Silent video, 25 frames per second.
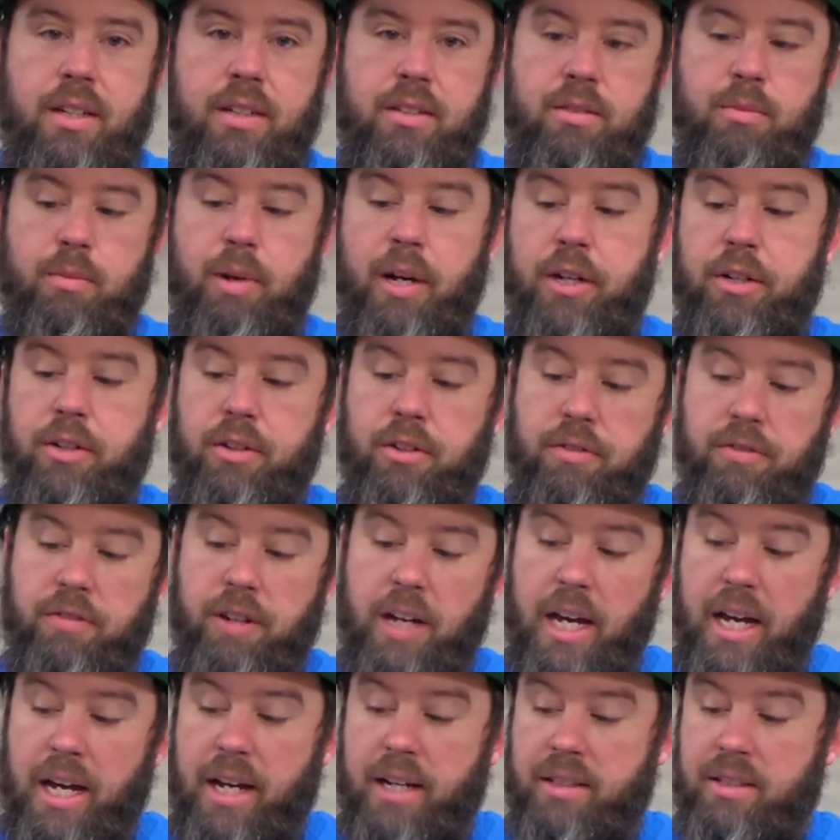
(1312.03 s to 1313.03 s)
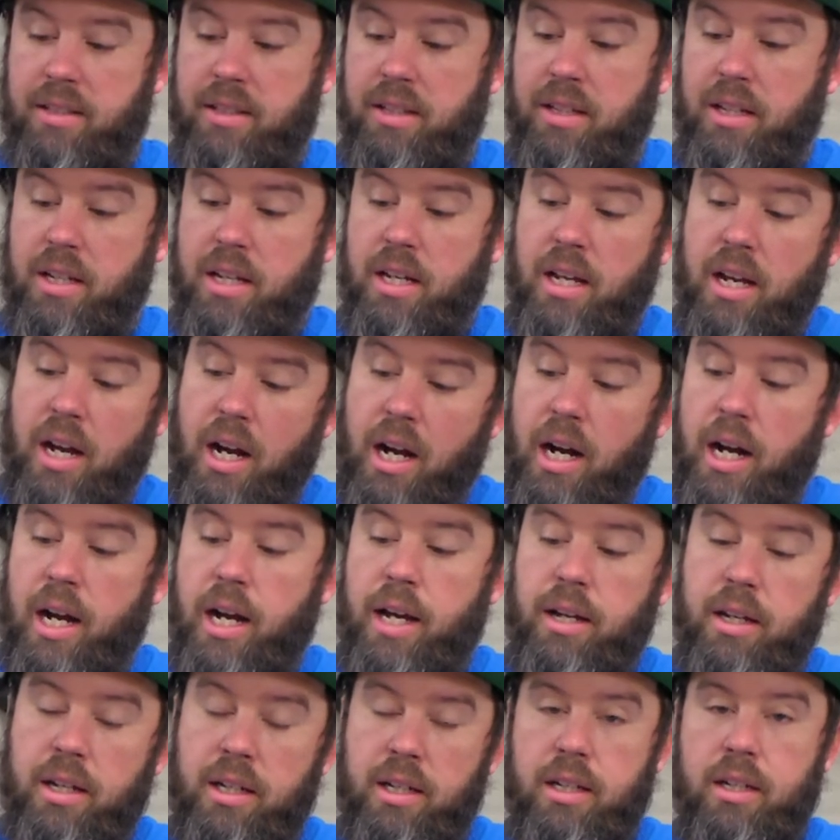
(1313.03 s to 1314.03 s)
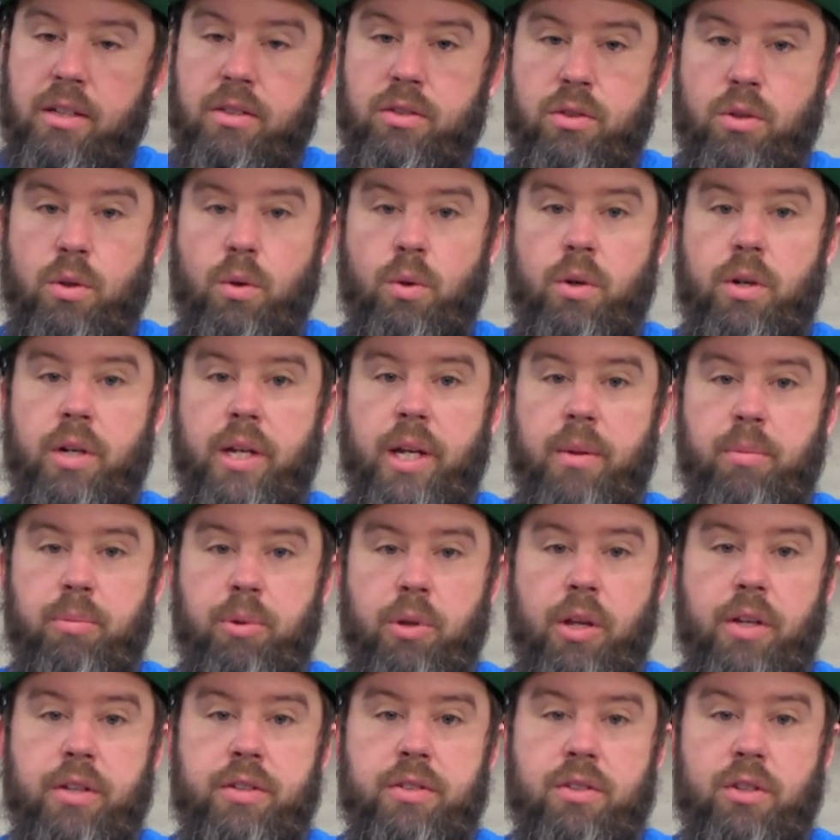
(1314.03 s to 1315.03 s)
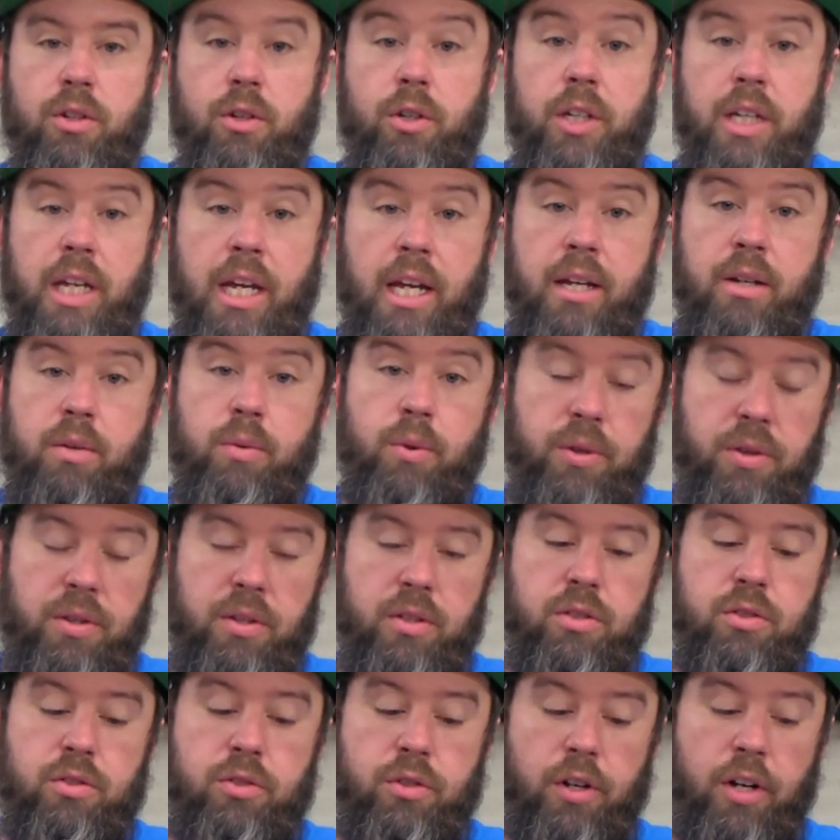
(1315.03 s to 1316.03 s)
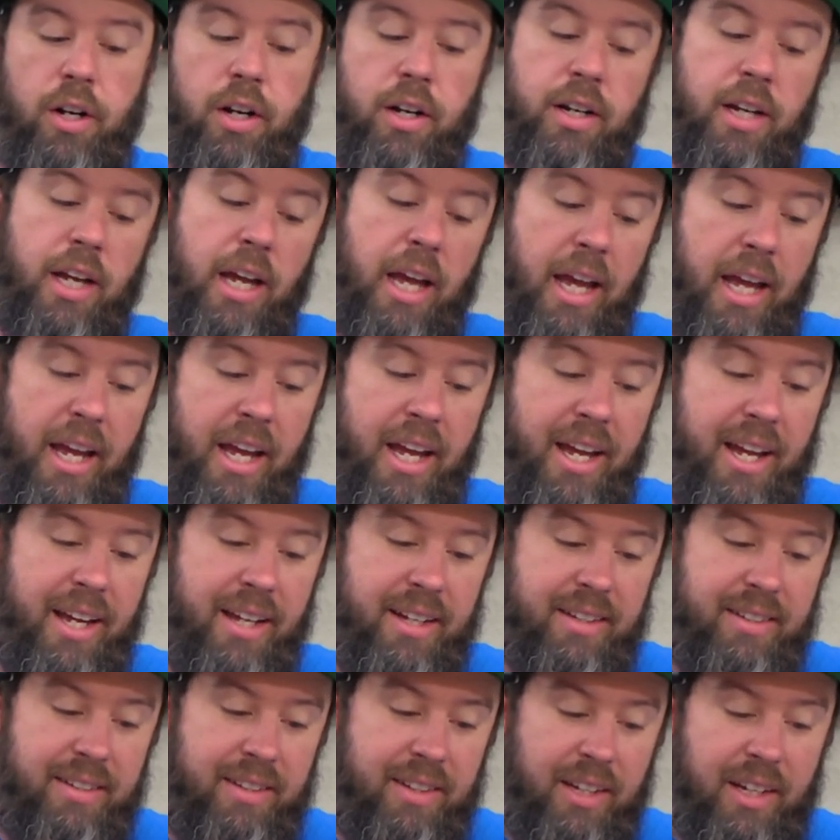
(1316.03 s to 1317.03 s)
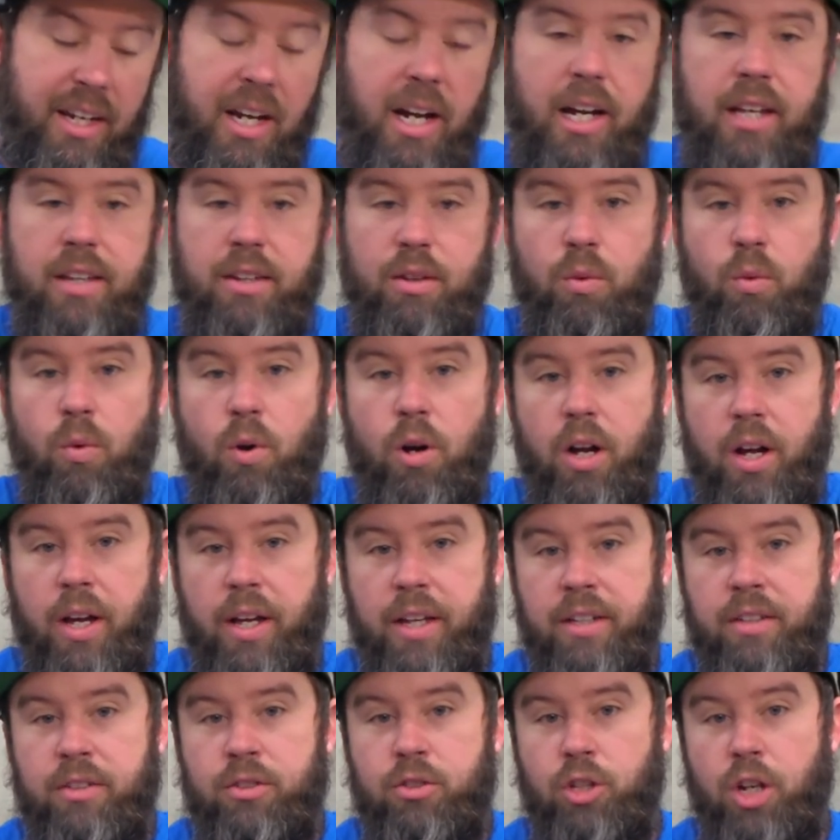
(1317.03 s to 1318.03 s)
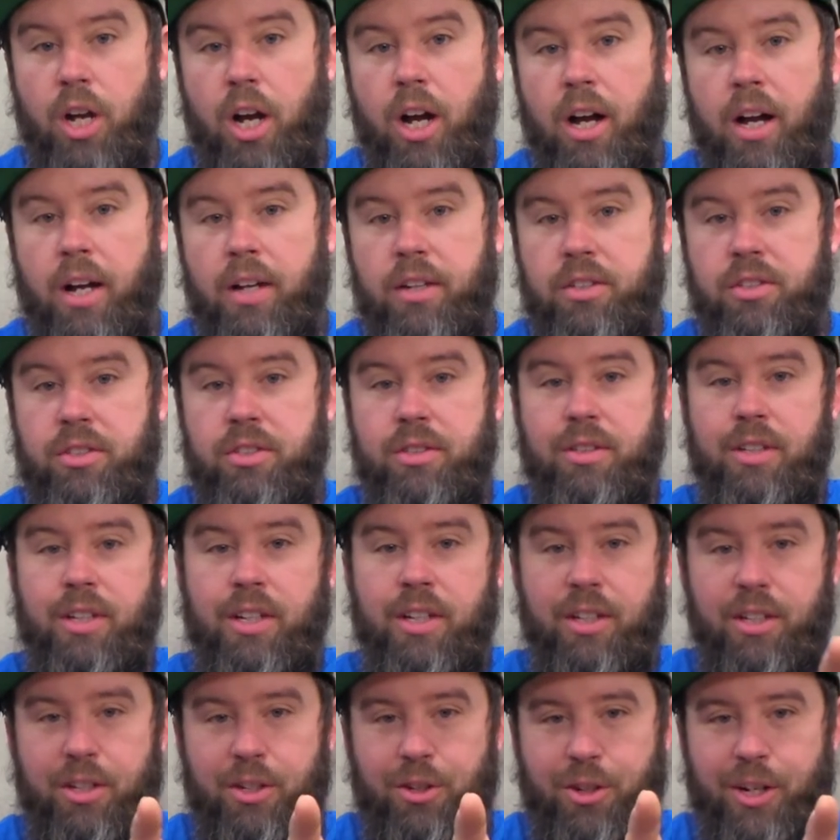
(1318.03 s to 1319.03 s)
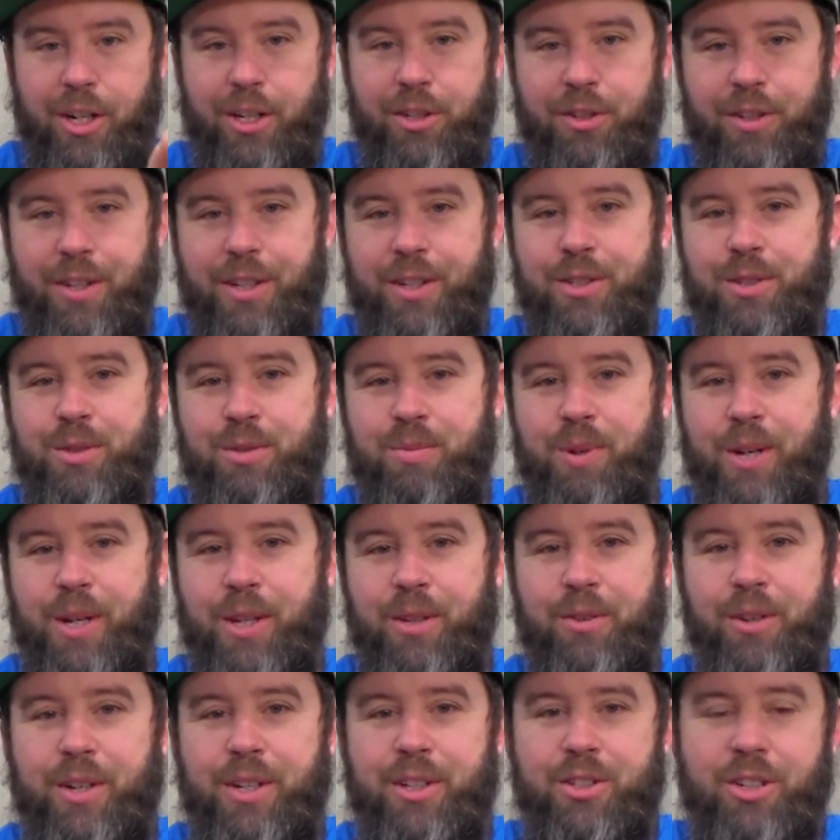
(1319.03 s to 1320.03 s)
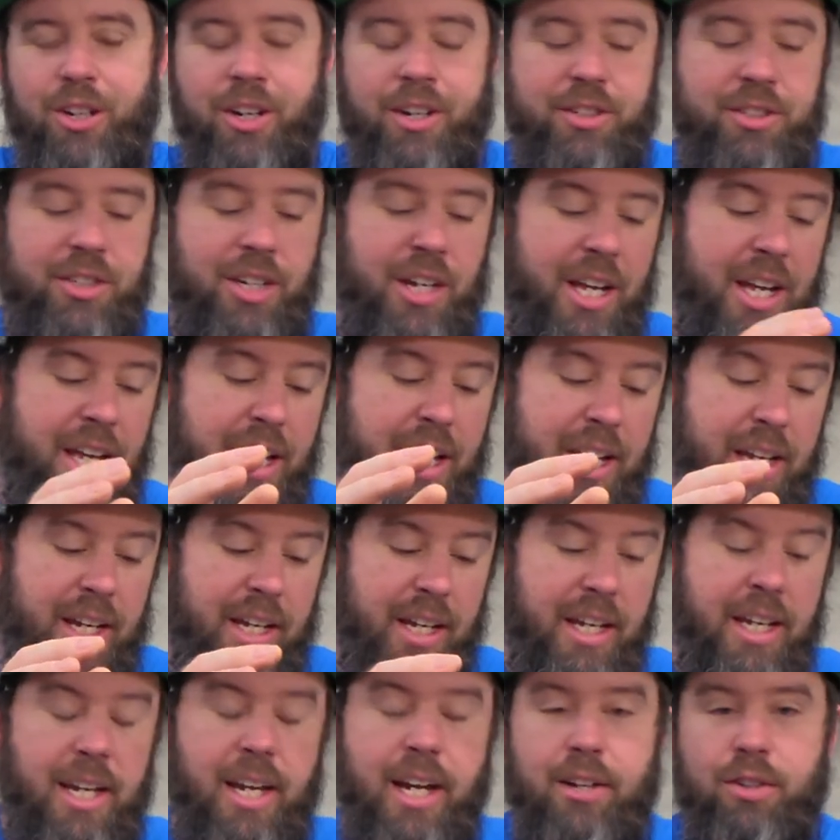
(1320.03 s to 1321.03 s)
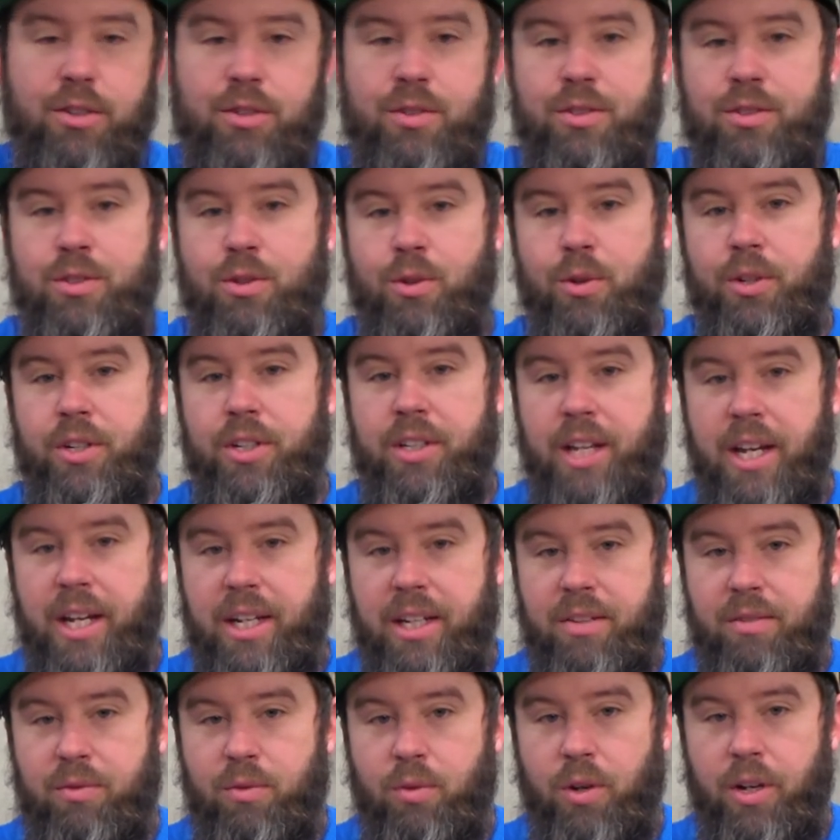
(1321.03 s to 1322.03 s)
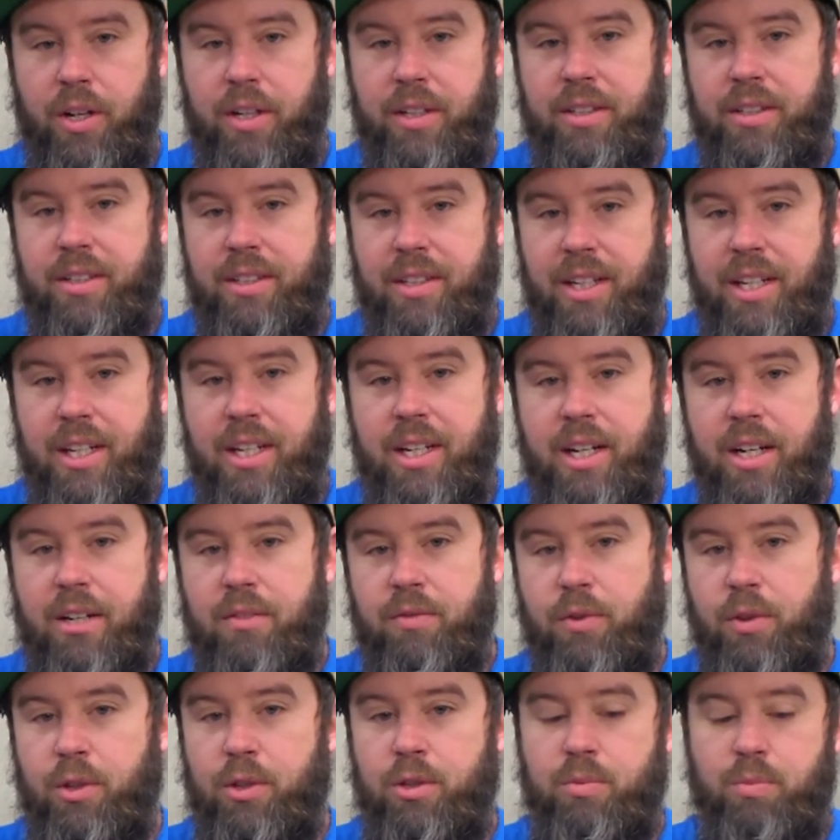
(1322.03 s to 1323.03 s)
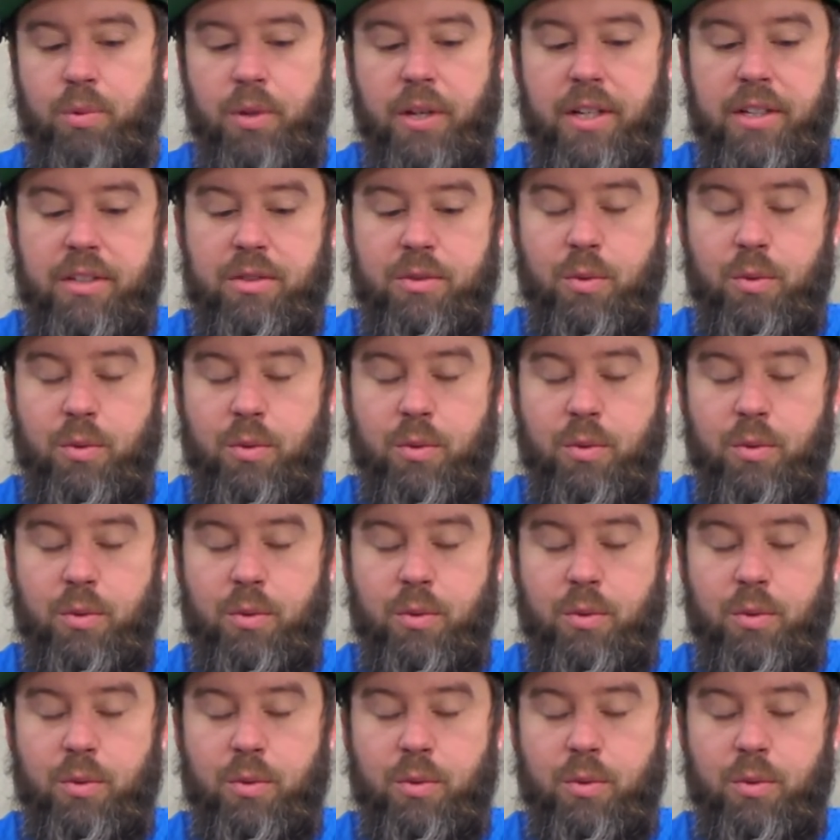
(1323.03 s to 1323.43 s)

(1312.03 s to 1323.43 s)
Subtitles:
As a matter of fact, I scored a plus 38 with this truck, and the guy that won, Josh, congratulations by the way, Josh, he actually scored a -1. He got first place